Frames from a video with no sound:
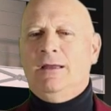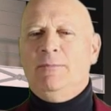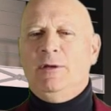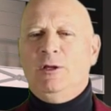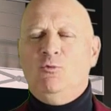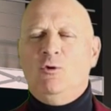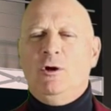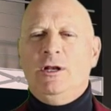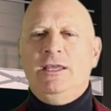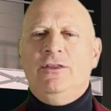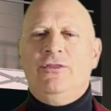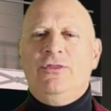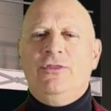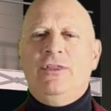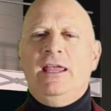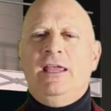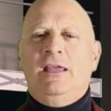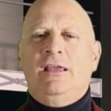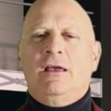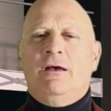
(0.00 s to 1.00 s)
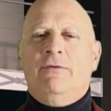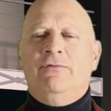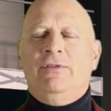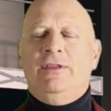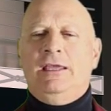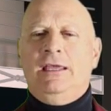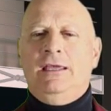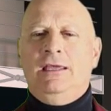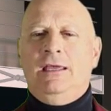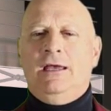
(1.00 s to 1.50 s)
I mean, what do you think of
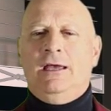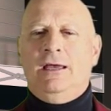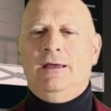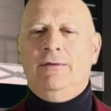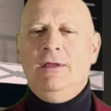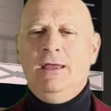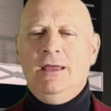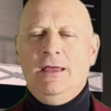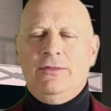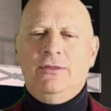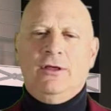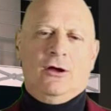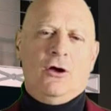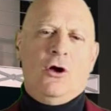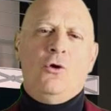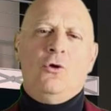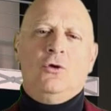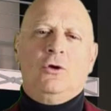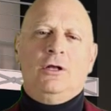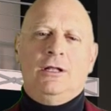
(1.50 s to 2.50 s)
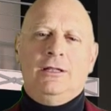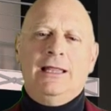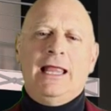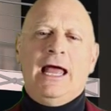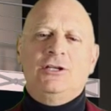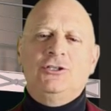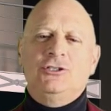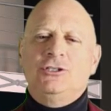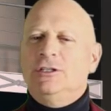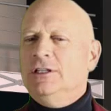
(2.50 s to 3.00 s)
the whole
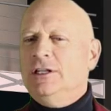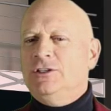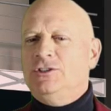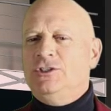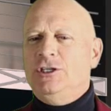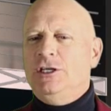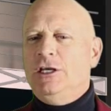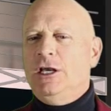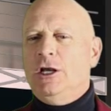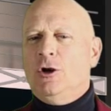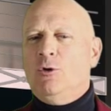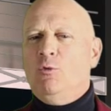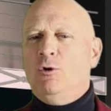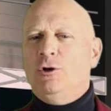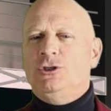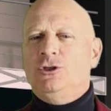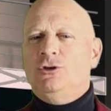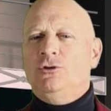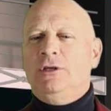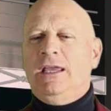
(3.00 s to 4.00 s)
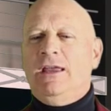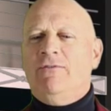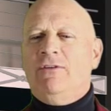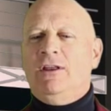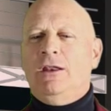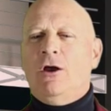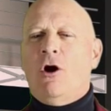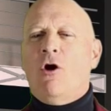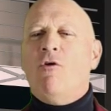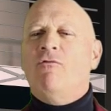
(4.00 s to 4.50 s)
collection this year? Would you give
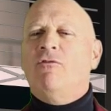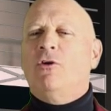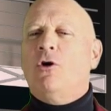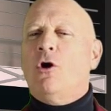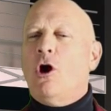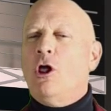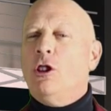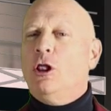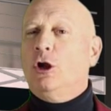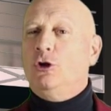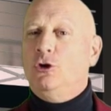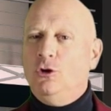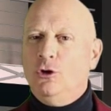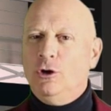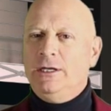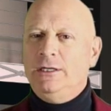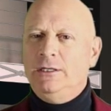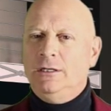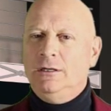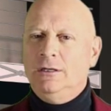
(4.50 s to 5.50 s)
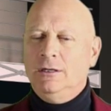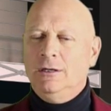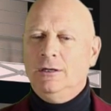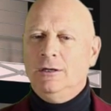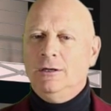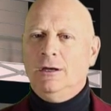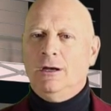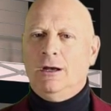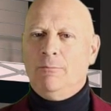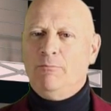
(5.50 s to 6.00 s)
it overall a good,
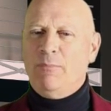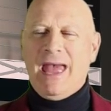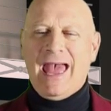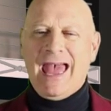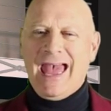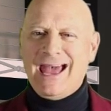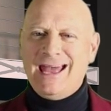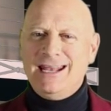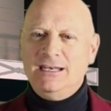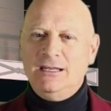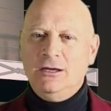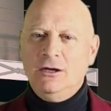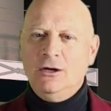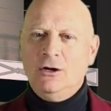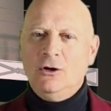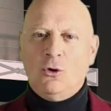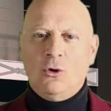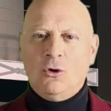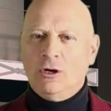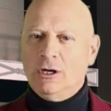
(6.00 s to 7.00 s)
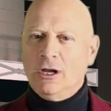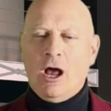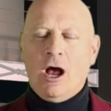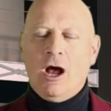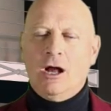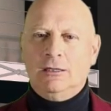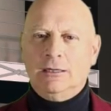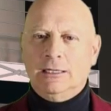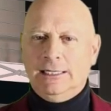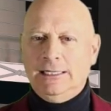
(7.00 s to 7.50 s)
a bad, or an
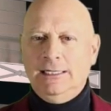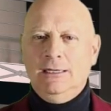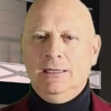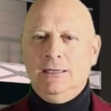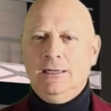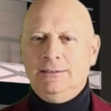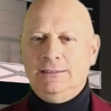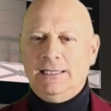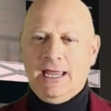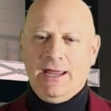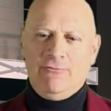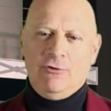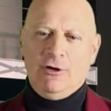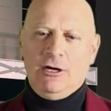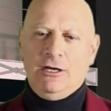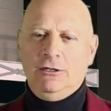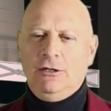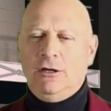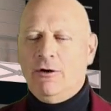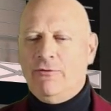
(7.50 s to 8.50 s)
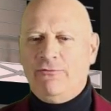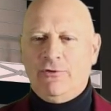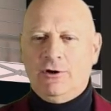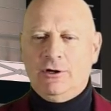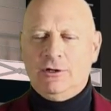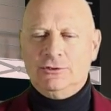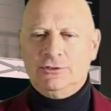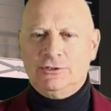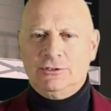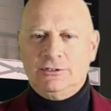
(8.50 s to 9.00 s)
ugly? Dave, why don't you go
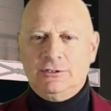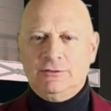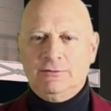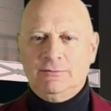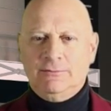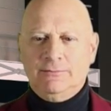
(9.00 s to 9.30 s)
first?